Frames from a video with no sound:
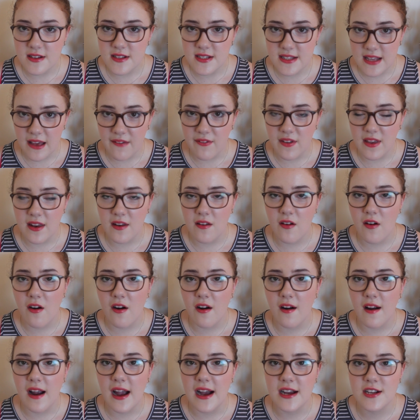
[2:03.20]
7
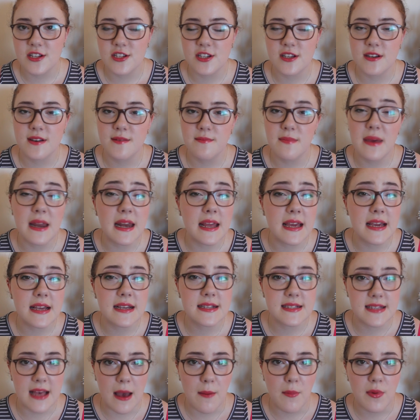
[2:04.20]
are actually mini
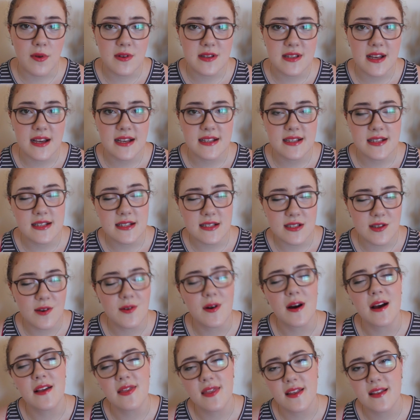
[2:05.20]
sample sizes, so
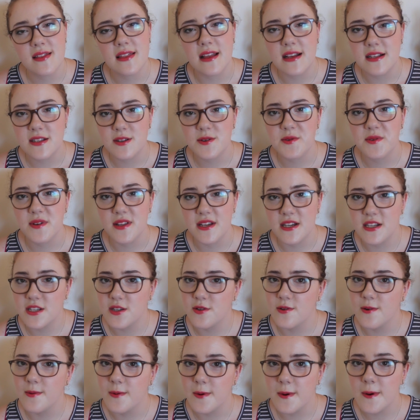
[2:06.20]
I think that's a really
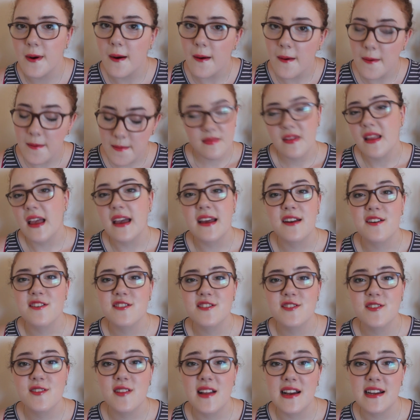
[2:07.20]
doable goal. I'd
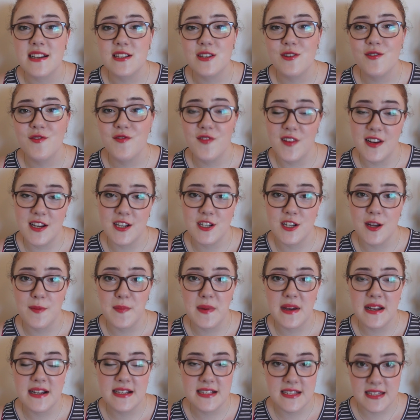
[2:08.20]
also like to finish up a
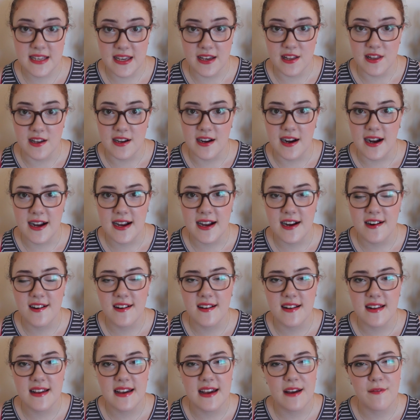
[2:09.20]
concealer. I
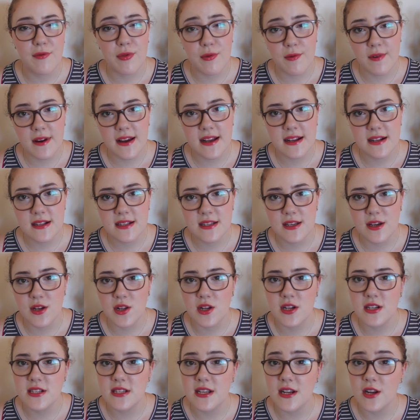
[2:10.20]
currently have 3
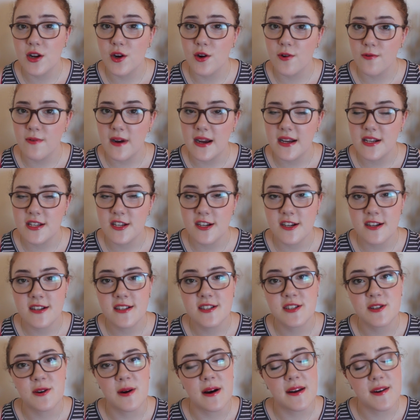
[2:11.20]
concealers and a corrector,
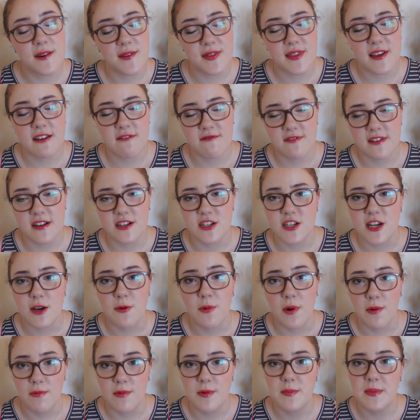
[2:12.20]
so I don't think finishing
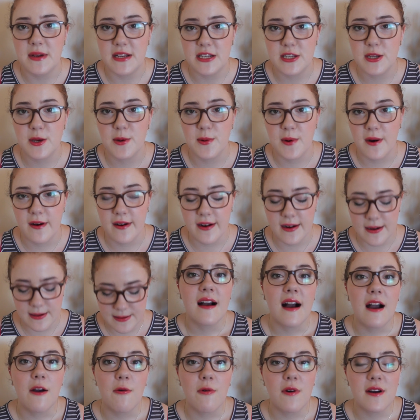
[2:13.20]
one would be too hard.
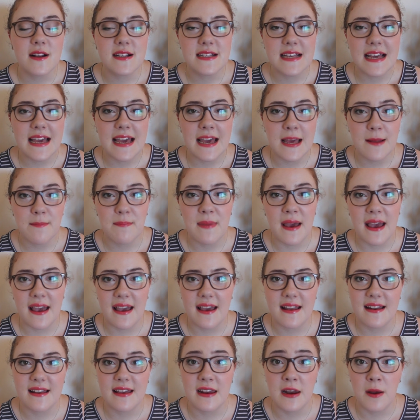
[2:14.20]
I want to hit
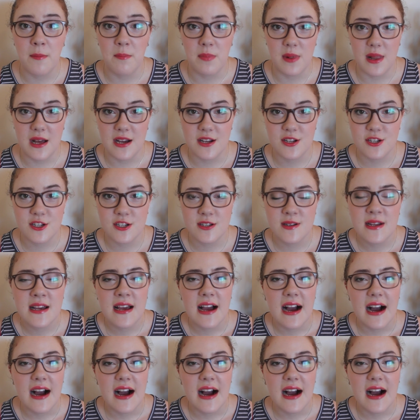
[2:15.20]
pan in a blush.